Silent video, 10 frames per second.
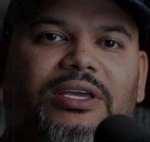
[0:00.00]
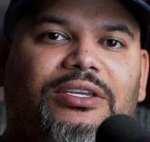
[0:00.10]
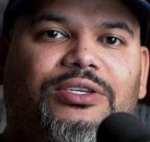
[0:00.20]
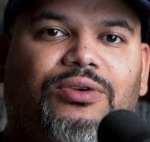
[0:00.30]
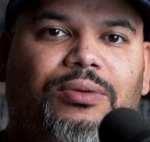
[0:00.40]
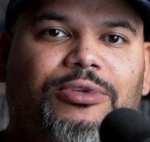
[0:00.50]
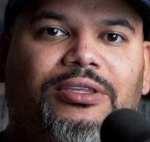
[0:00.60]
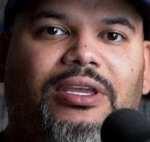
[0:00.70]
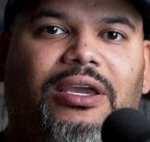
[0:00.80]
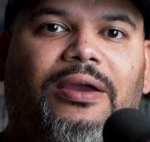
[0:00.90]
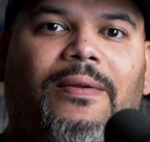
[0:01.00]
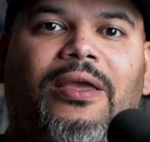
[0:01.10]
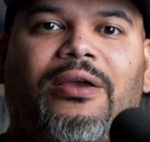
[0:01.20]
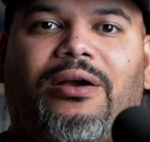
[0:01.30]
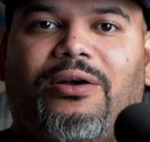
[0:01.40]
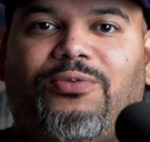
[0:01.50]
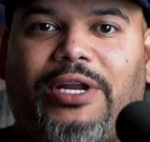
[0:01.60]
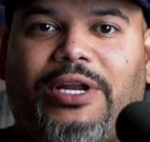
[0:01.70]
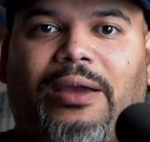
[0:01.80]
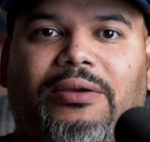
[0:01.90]
a description there
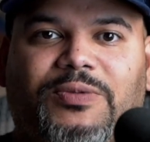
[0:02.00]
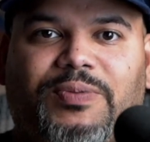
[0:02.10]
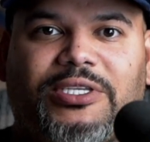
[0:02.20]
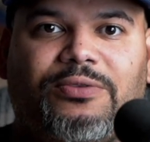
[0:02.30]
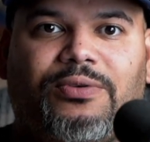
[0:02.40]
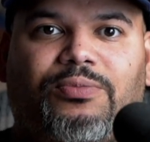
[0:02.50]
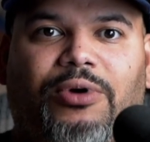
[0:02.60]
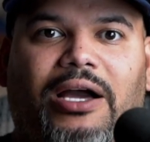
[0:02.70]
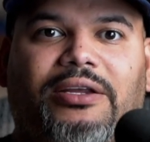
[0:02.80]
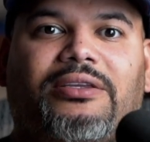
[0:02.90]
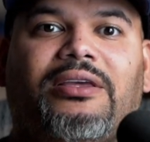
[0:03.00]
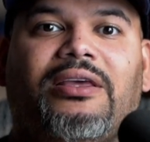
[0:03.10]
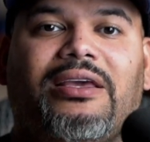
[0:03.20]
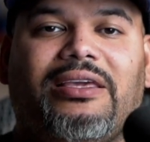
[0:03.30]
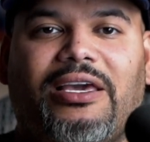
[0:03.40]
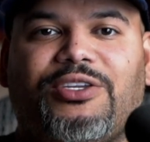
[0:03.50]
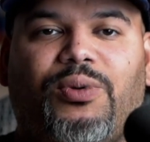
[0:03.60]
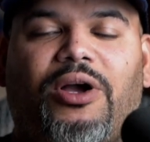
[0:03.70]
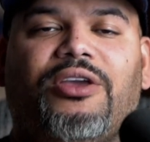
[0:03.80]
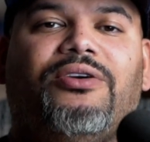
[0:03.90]
for that specific product. Guess
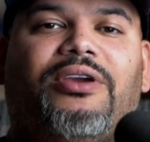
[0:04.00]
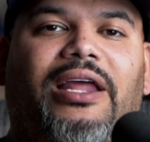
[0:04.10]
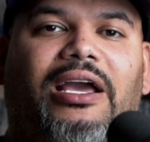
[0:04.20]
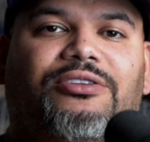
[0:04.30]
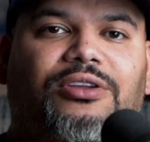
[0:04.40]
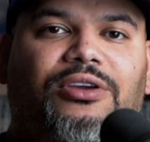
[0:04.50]
what? You can actually